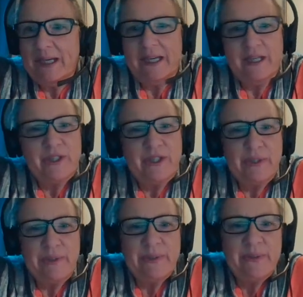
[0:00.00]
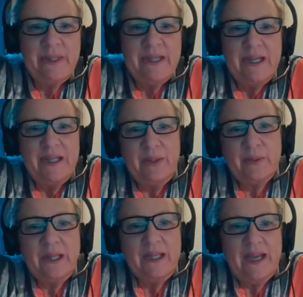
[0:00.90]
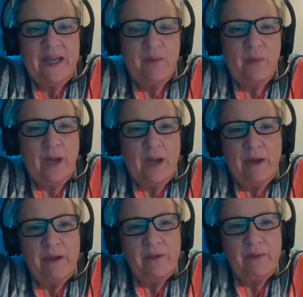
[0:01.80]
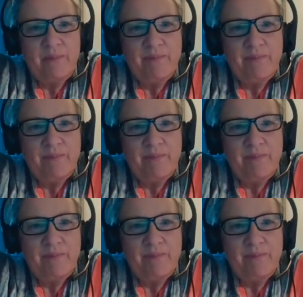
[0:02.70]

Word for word: into looking at uh,